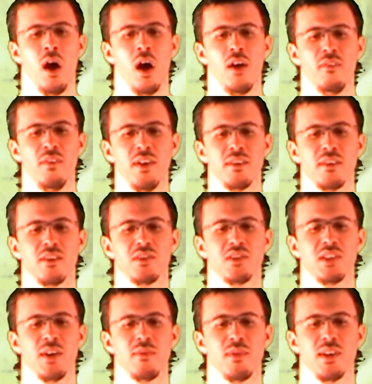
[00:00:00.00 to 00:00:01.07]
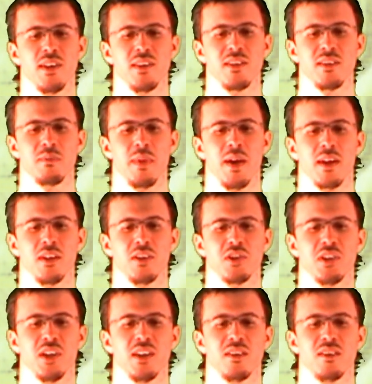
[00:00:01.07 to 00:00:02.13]
I felt that generally this manga
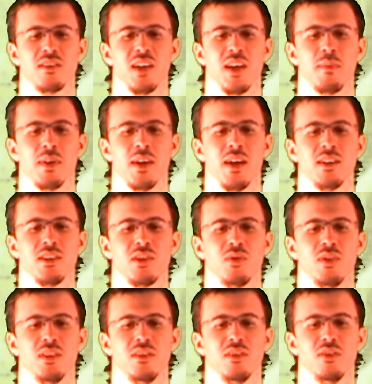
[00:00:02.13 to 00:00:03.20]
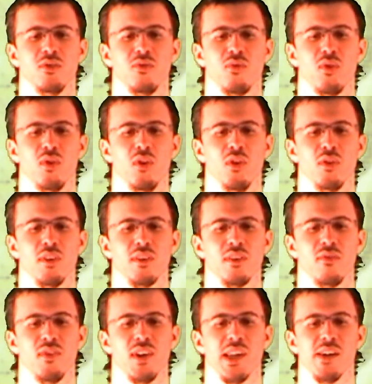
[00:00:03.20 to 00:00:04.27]
shared the same catch-22 flaw that the
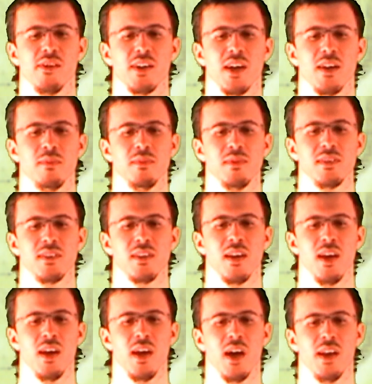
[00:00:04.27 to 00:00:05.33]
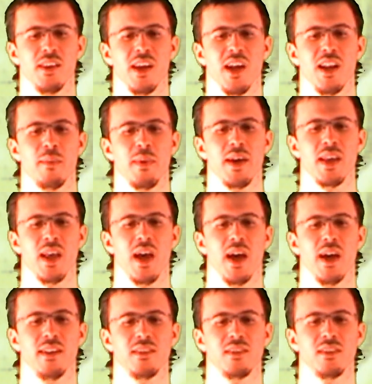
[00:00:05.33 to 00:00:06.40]
video games and the anime
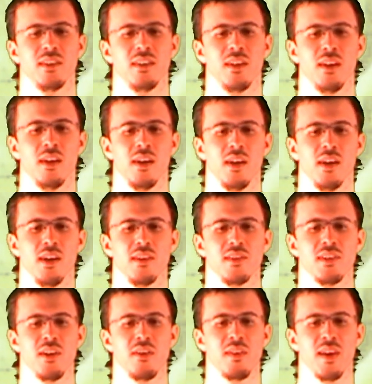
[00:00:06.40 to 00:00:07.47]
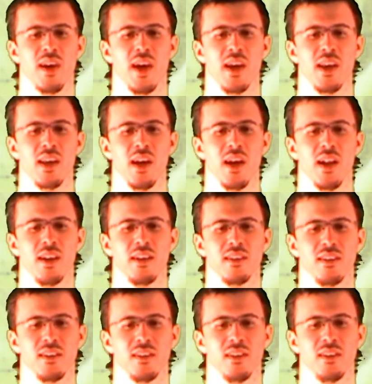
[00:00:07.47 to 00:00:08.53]
had. It's okay and
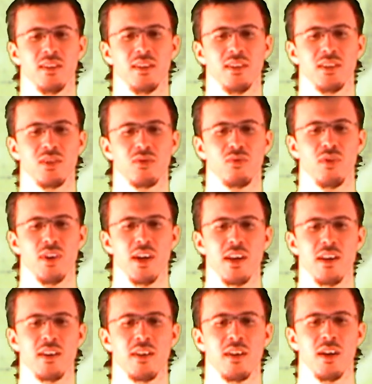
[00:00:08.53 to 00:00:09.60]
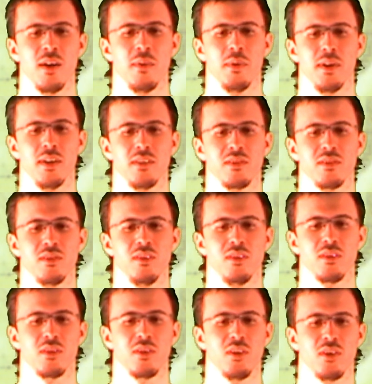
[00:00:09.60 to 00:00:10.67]
a nice read, but it's
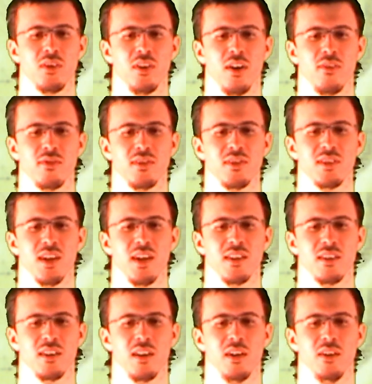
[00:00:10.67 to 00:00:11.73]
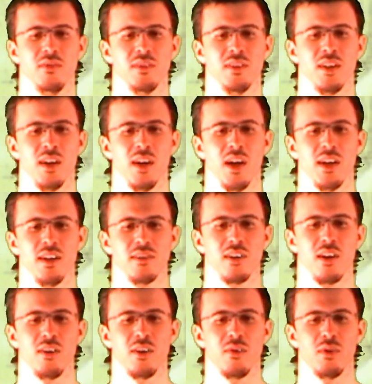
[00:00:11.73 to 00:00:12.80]
not good enough to stand alone and it's
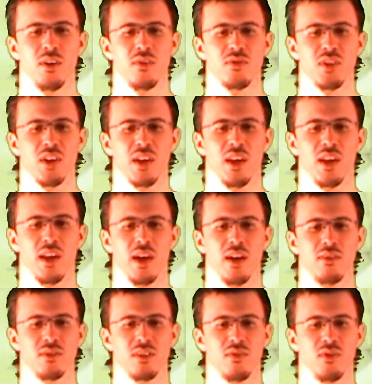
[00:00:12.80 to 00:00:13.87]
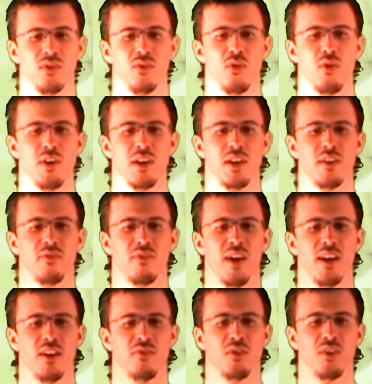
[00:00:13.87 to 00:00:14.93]
only worth checking out if you're already a
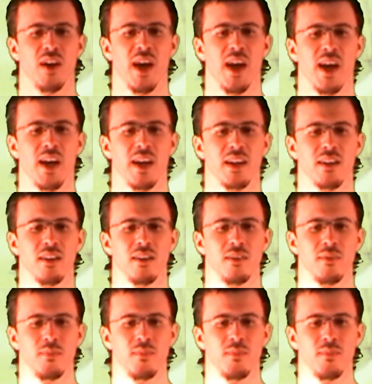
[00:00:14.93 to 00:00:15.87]
fan of .hack.